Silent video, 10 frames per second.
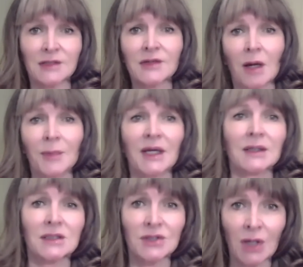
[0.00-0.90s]
It's coming
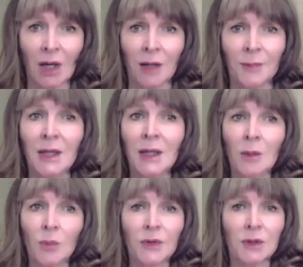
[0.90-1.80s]
at a time
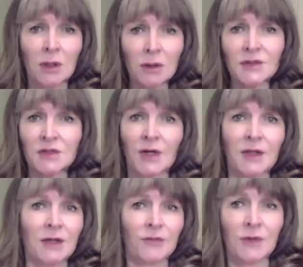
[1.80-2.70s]
when there are lots of
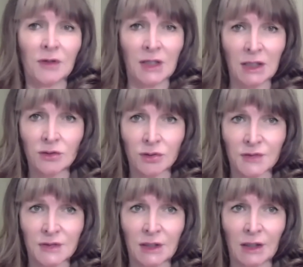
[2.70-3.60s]
other very
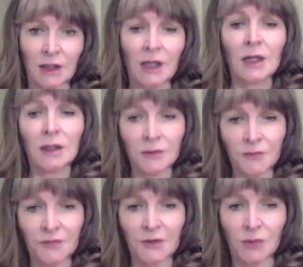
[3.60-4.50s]
interesting
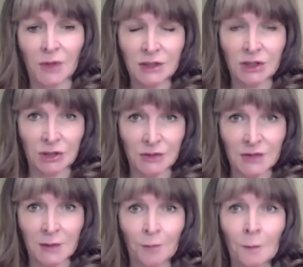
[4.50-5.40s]

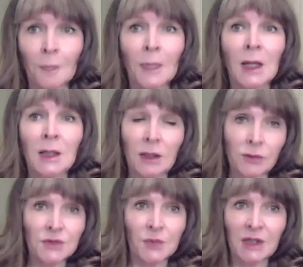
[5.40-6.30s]
configurations. Now, of
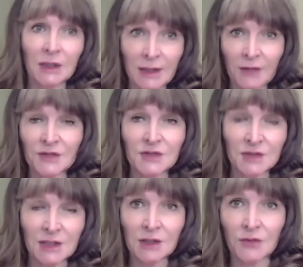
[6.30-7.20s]
course, we can never
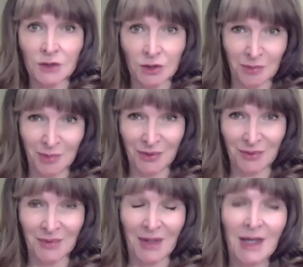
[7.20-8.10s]
see the new
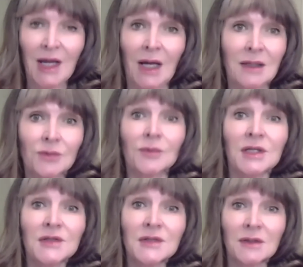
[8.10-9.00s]
moon. And the
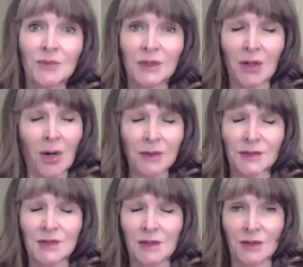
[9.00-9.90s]
reason we
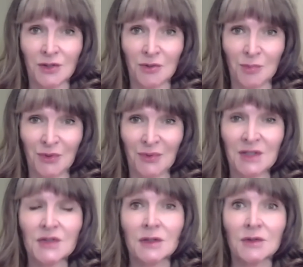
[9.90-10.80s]
can't see the new
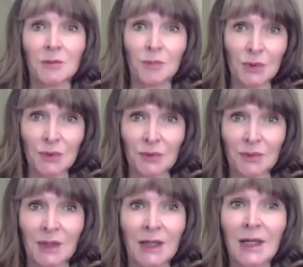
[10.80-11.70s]
moon is that the
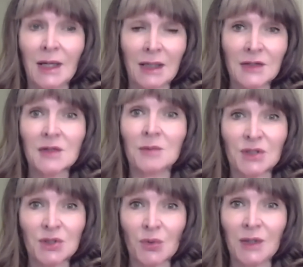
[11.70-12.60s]
moon is in
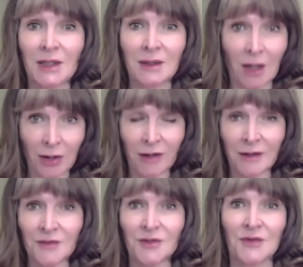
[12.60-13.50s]
between
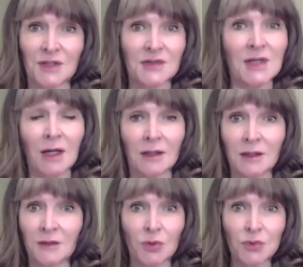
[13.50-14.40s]
Earth and the sun.
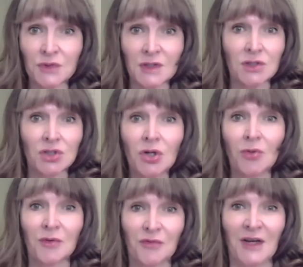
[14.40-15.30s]
And of course, it's
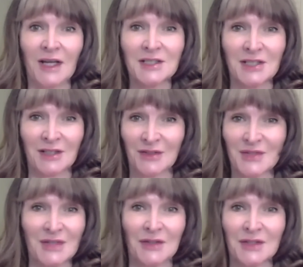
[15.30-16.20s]
not reflecting the
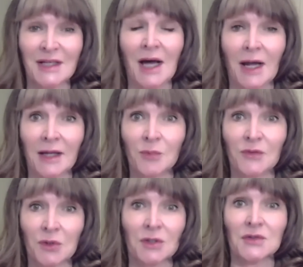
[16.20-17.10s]
sun's light.
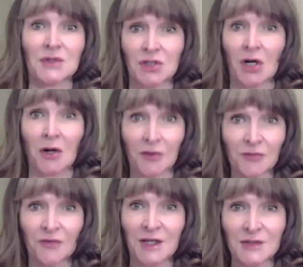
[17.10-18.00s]
We've got its
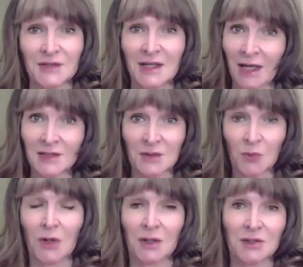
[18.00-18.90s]
dark face, as
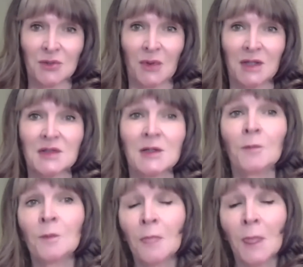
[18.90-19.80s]
it were, to us.
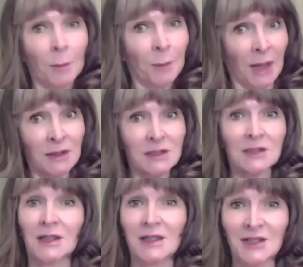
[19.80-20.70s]

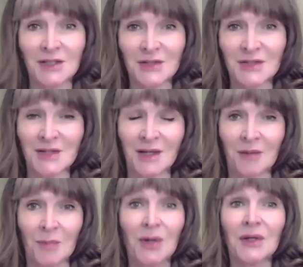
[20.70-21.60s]
But it is
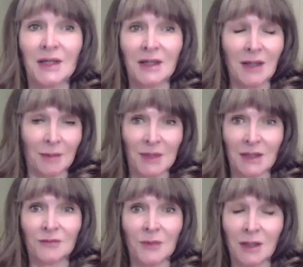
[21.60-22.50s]
marking,
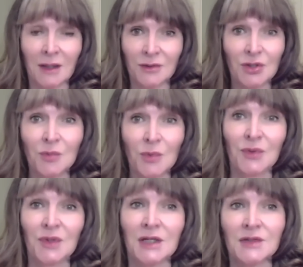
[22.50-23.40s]
a new
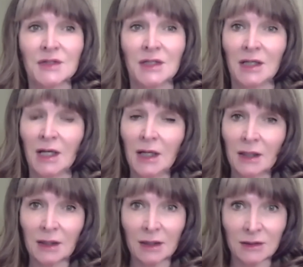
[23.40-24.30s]
moon is the
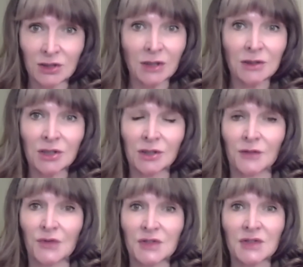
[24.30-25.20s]

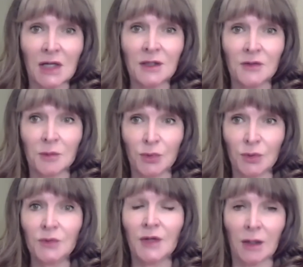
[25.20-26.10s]
conjunction of the sun and the
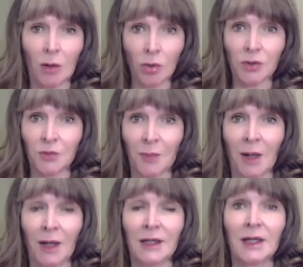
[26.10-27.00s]
moon. They're
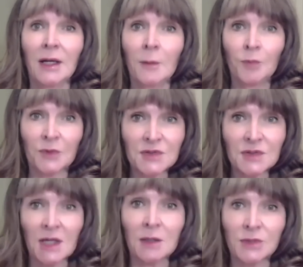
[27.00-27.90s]
occupying the
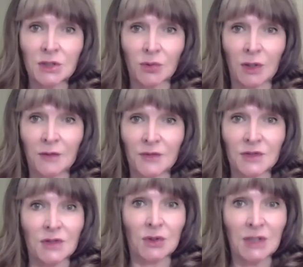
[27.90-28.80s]
same degree of the
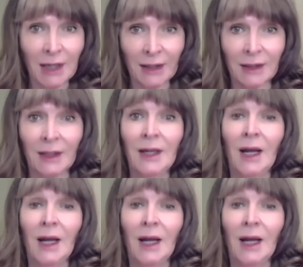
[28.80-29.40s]
zodiac.